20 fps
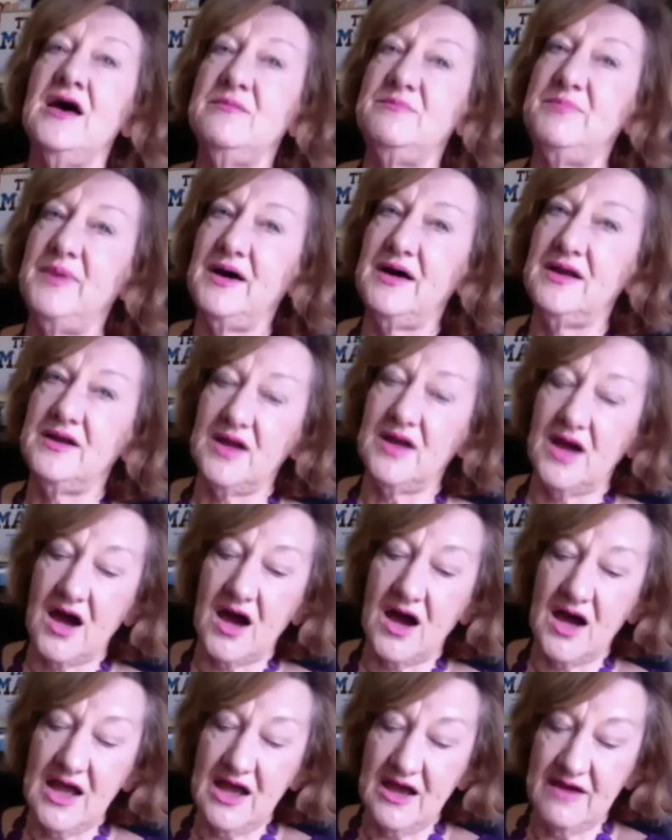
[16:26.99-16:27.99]
But
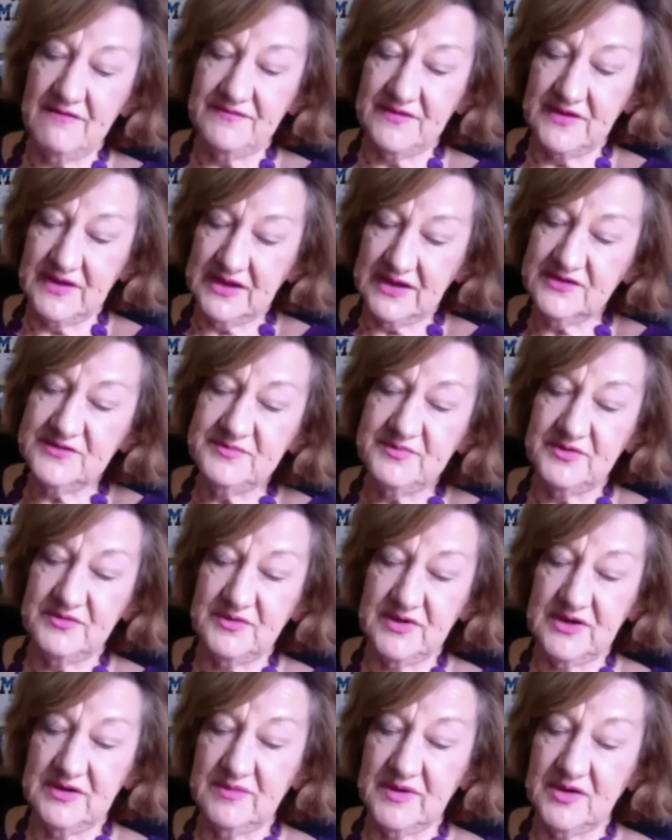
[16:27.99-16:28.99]
I have an expert
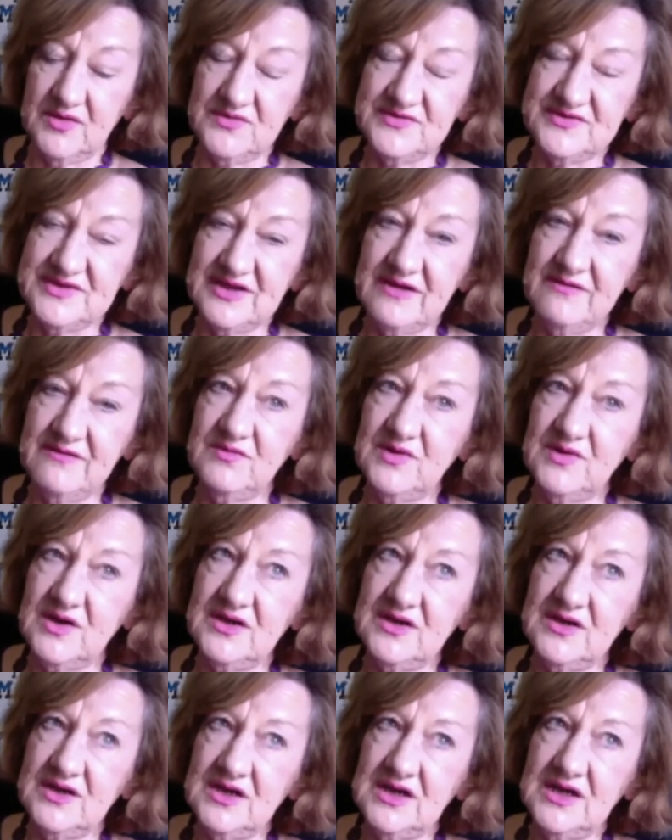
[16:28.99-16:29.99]
reader. I also have
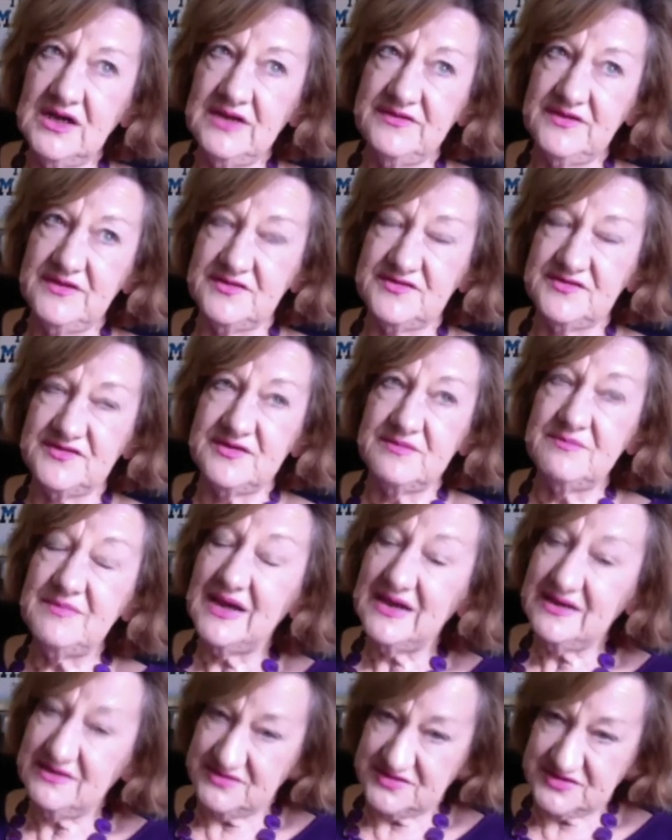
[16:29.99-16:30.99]
one that's a
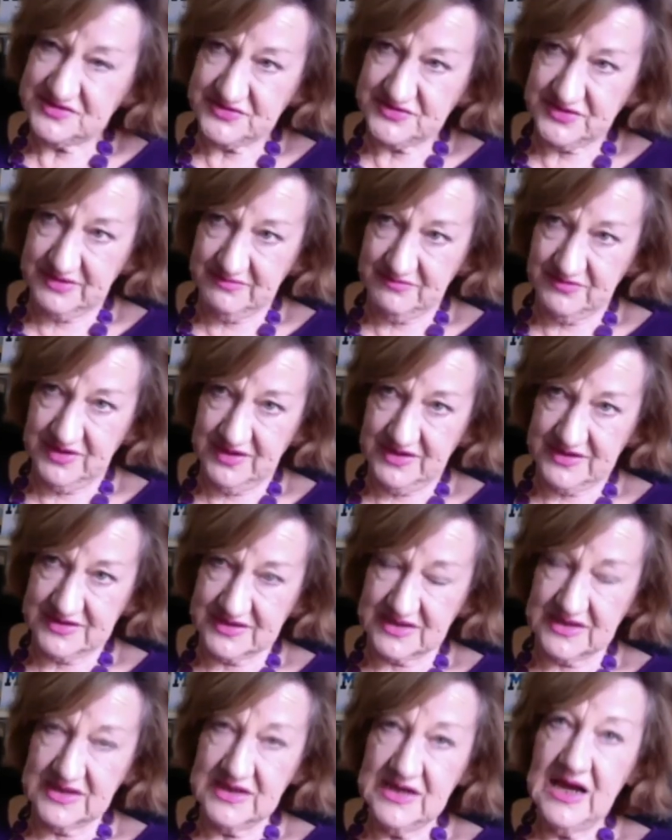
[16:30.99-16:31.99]
mainstream
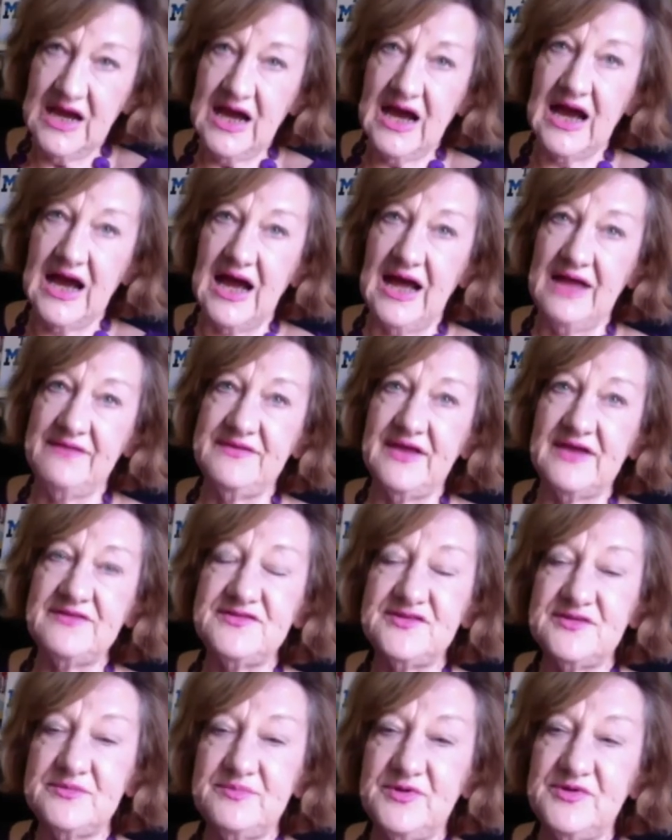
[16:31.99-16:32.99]
reader, and
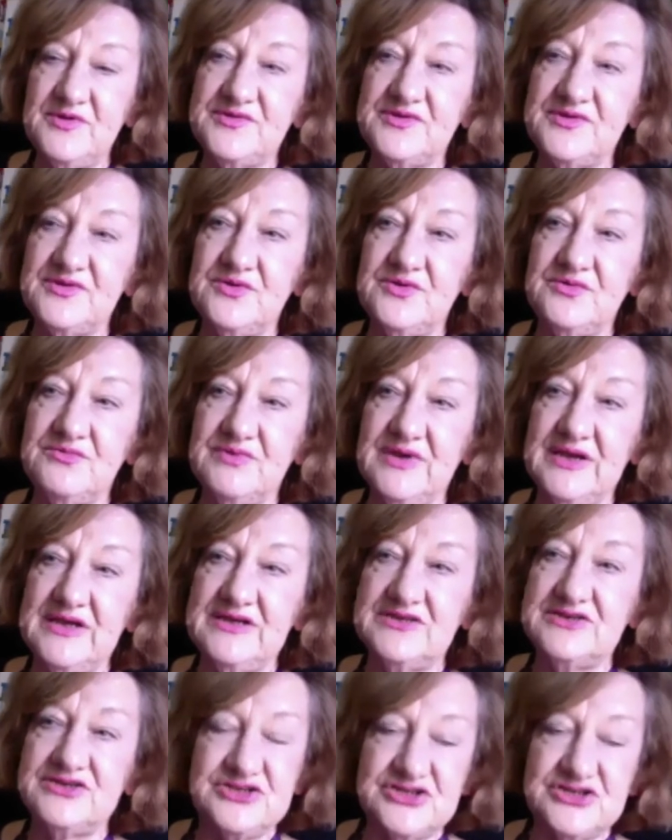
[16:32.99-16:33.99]
that's the person who
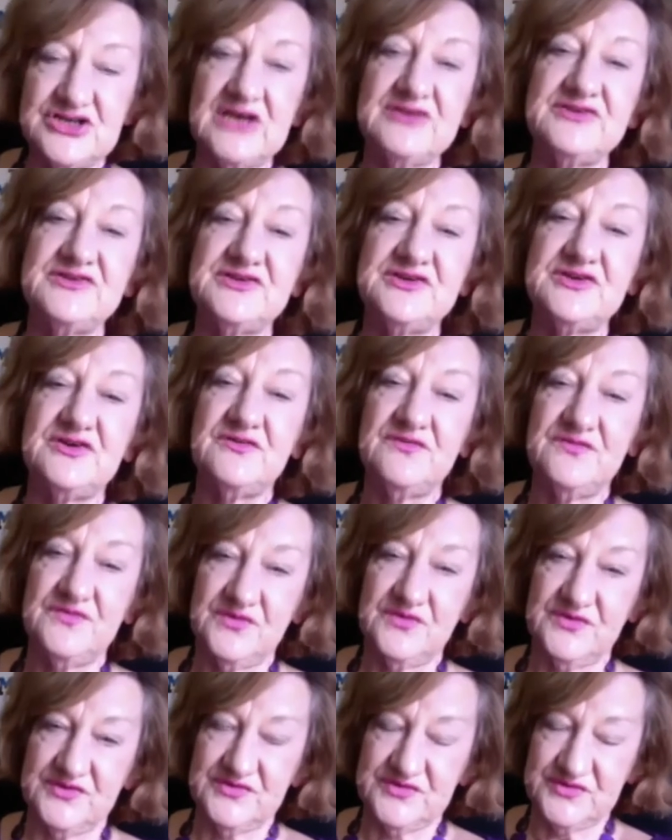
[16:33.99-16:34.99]
reads just for
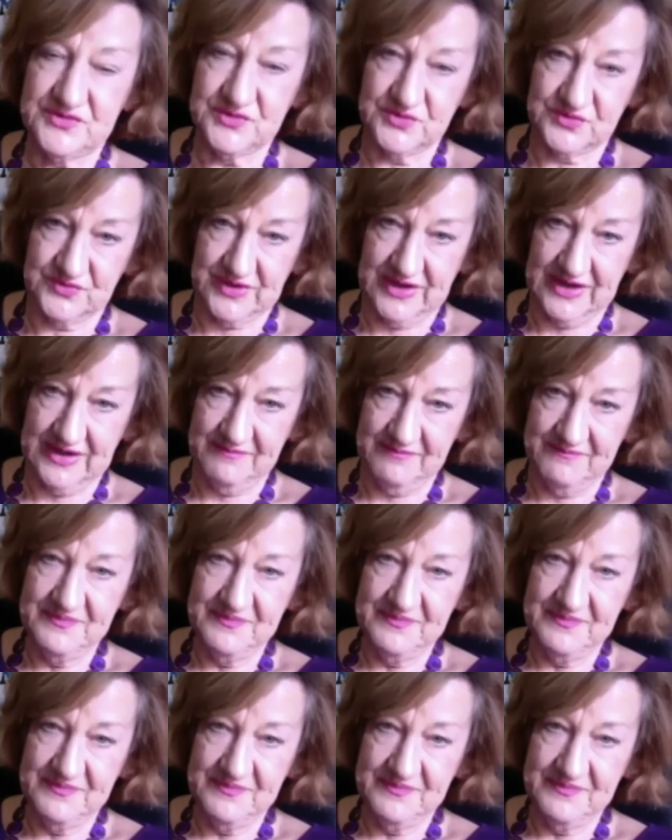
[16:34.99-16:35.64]
the story.